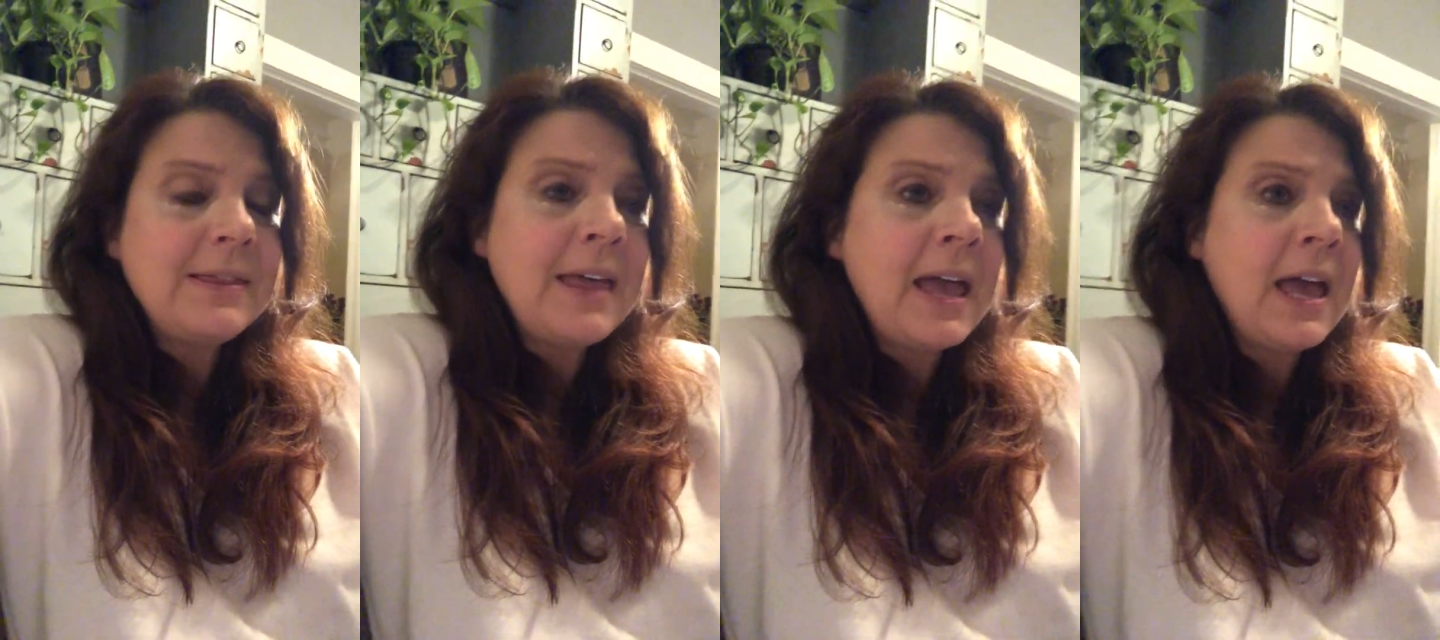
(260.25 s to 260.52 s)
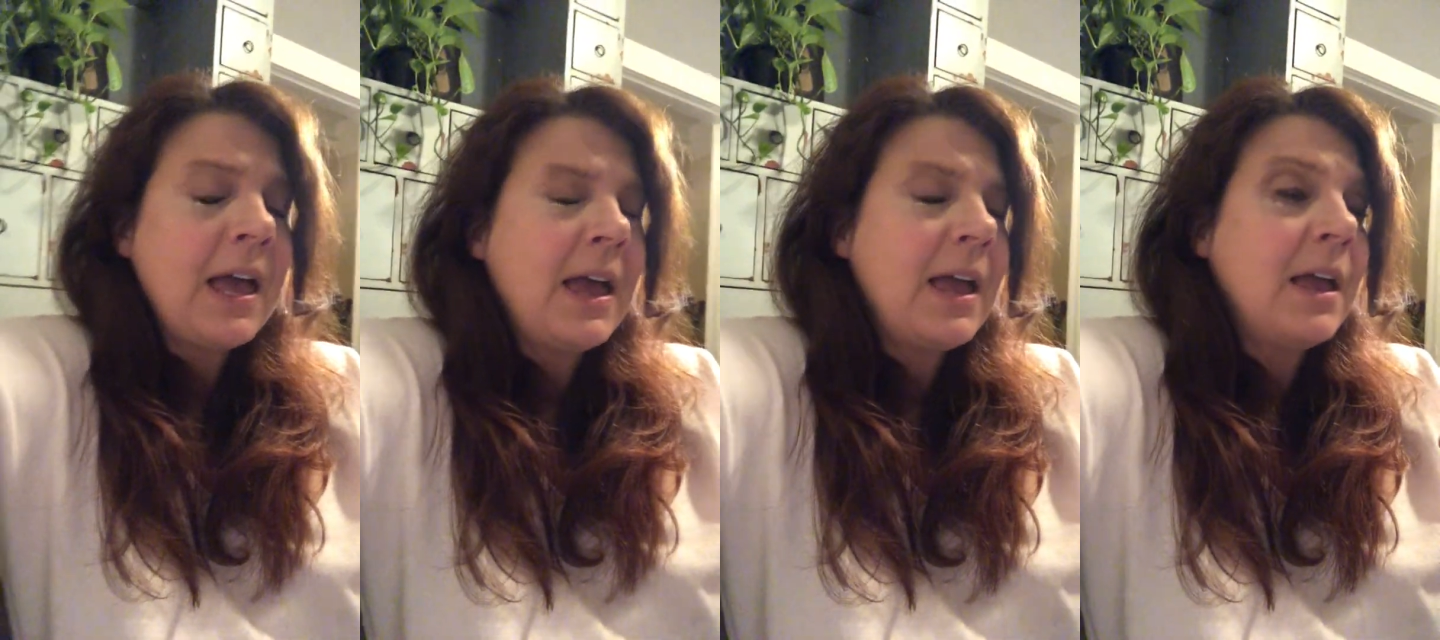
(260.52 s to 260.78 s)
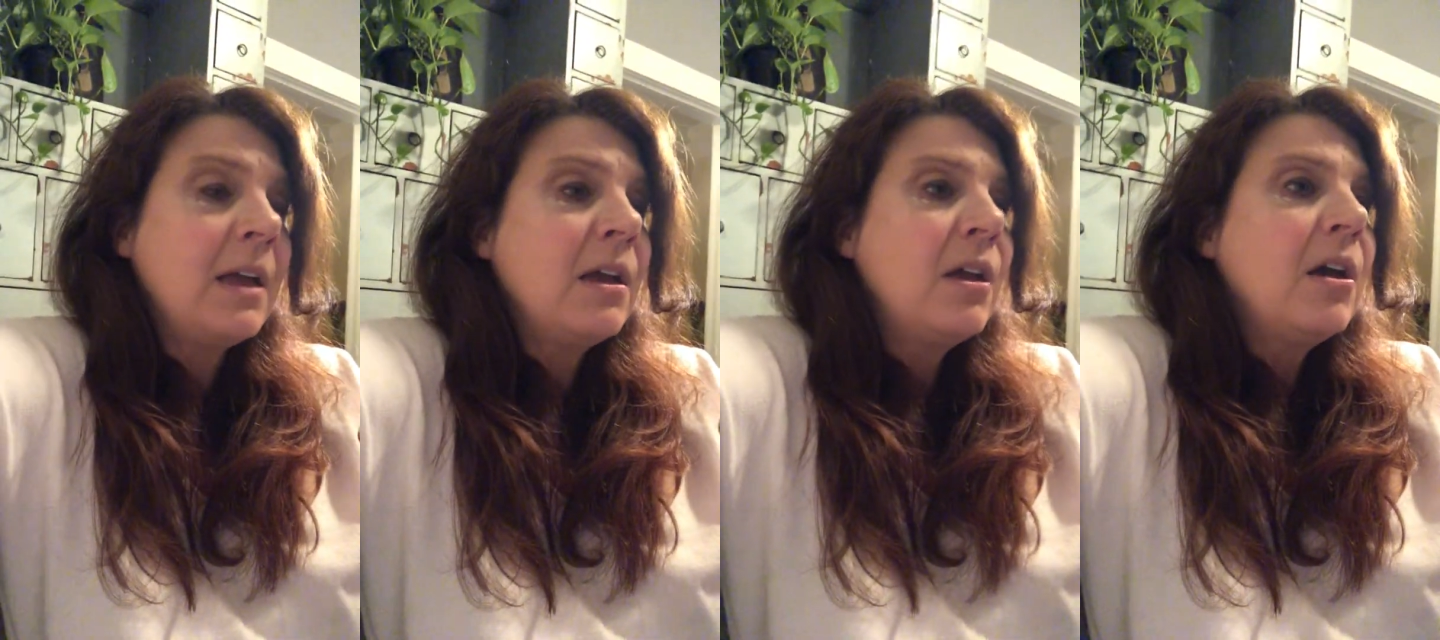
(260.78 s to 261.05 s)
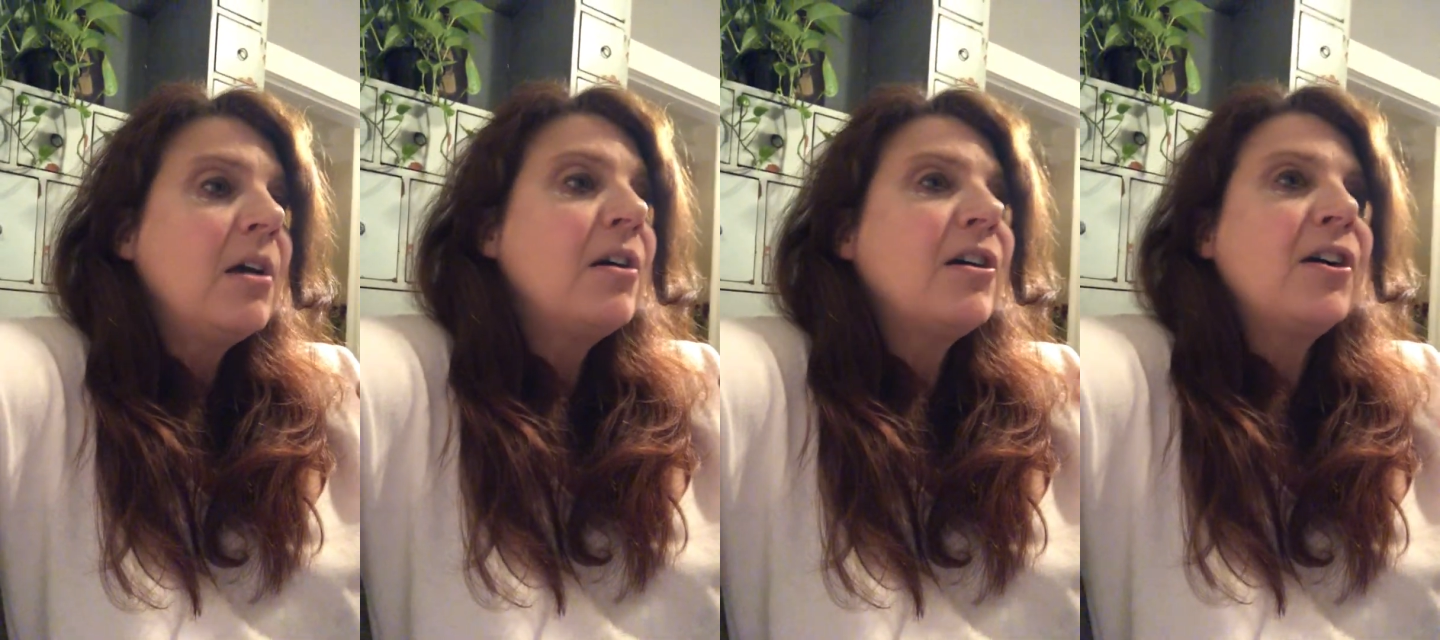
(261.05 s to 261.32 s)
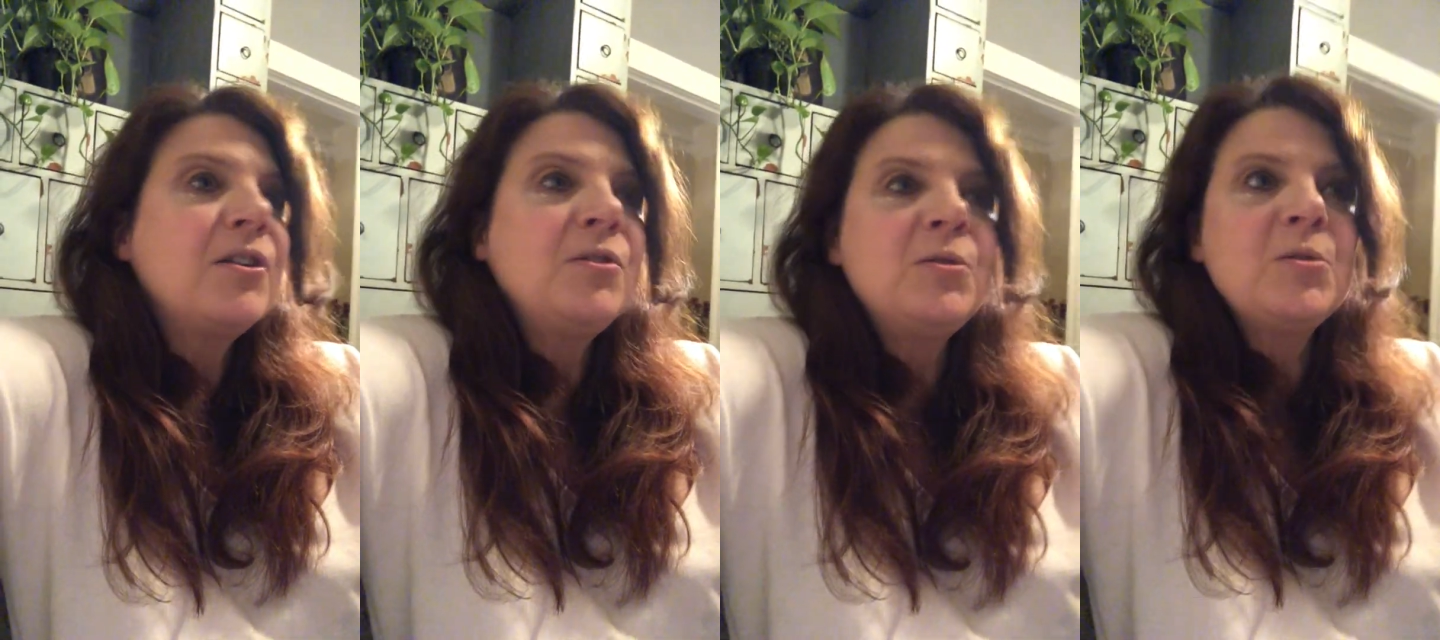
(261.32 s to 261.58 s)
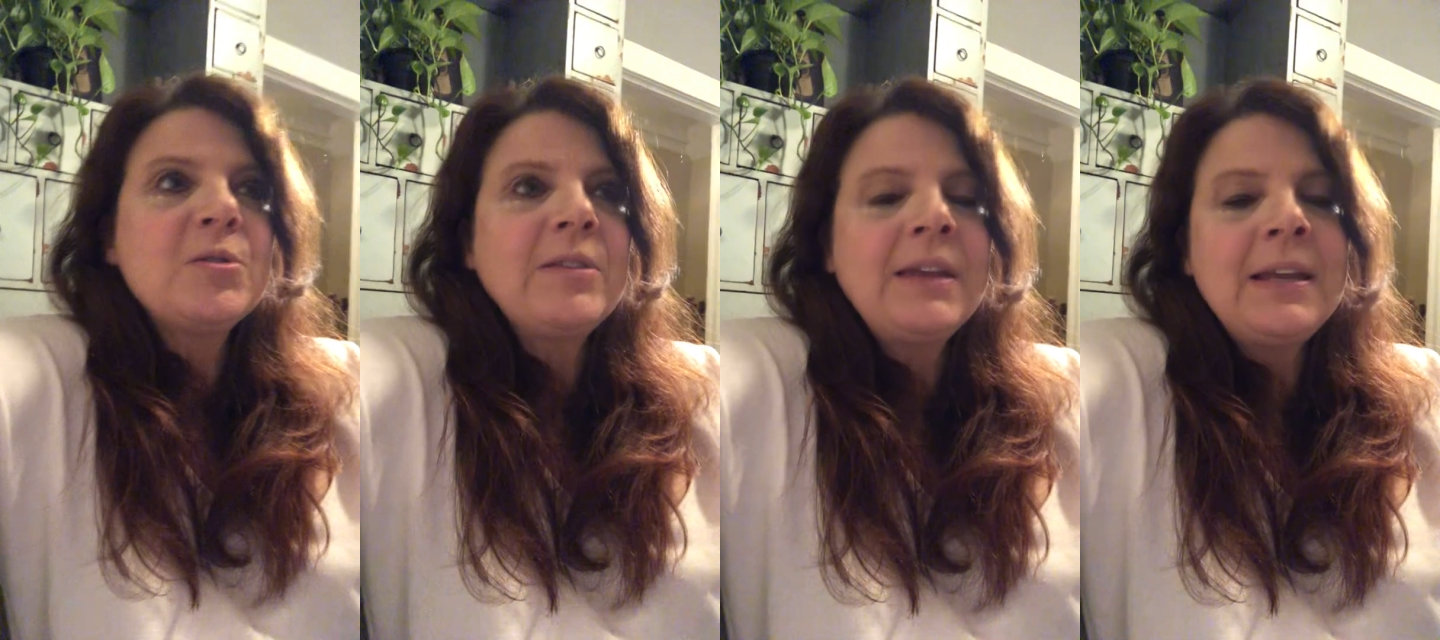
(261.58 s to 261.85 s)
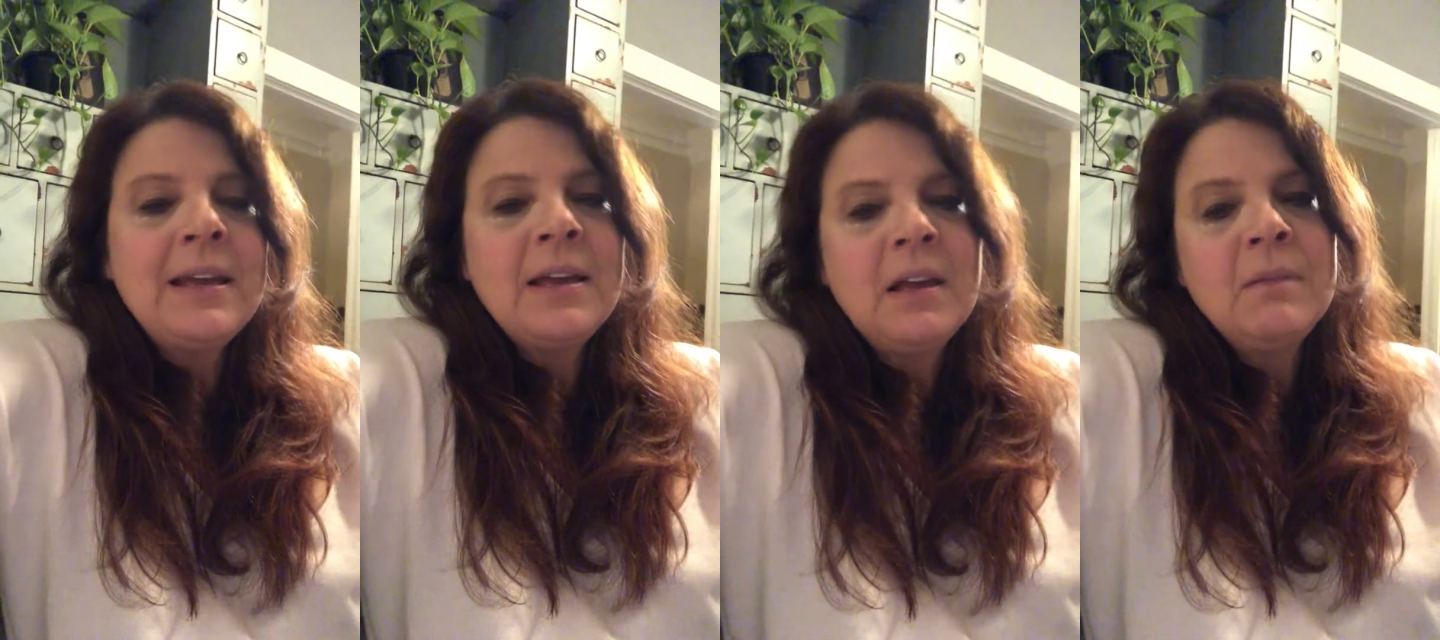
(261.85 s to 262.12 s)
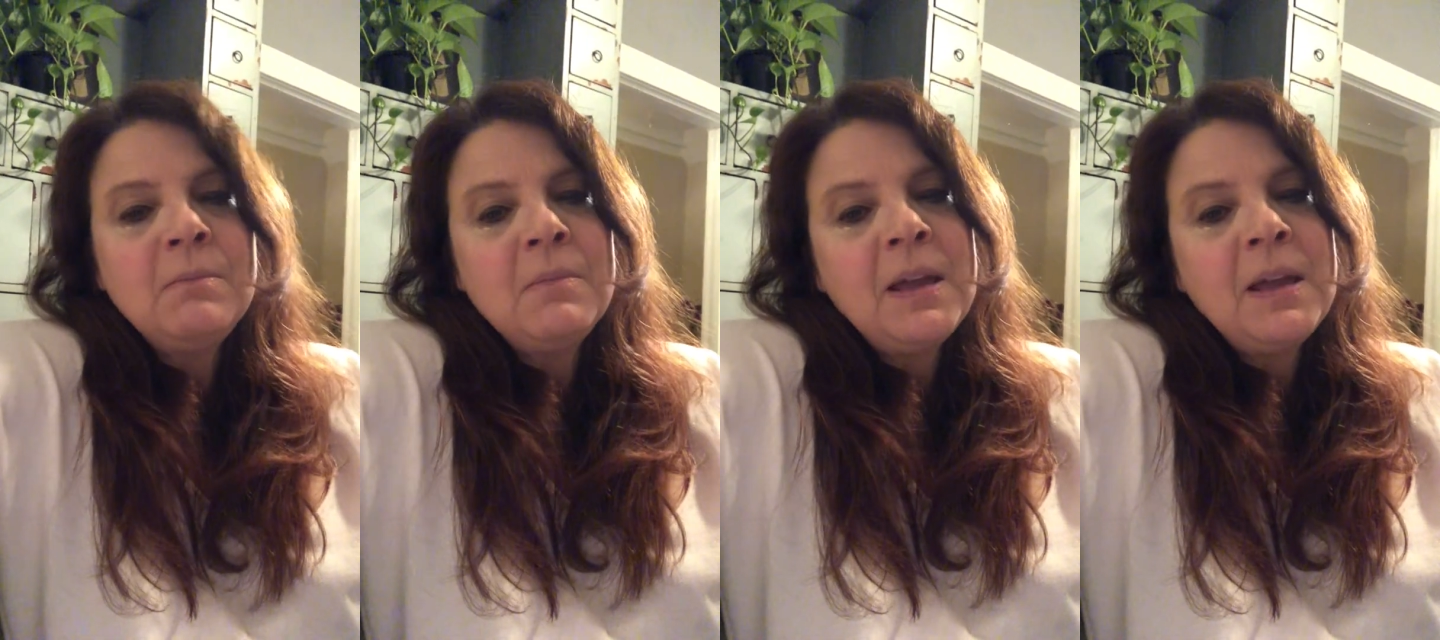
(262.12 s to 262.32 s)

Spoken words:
they are usually in